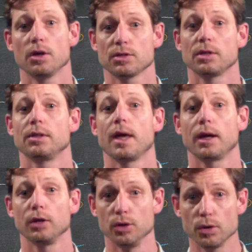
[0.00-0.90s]
so that they
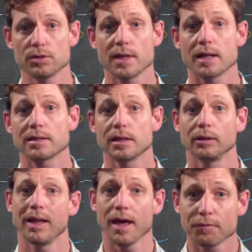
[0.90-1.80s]
can use that
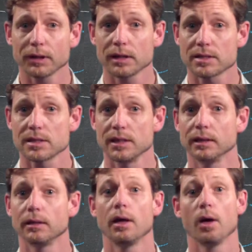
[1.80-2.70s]
skill
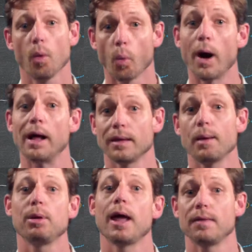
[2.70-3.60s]
effortlessly while
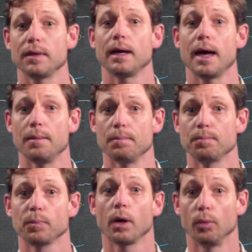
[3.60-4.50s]
they're playing the game,
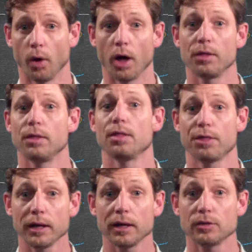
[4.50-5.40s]
rather than
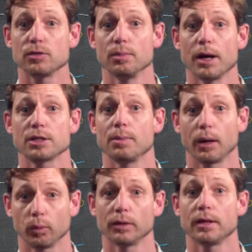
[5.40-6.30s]
thinking too much
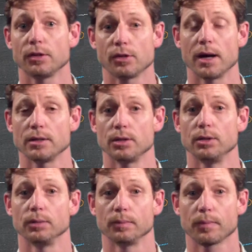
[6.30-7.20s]
about what they're trying to
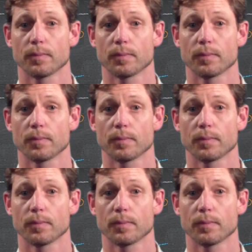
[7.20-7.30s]
do.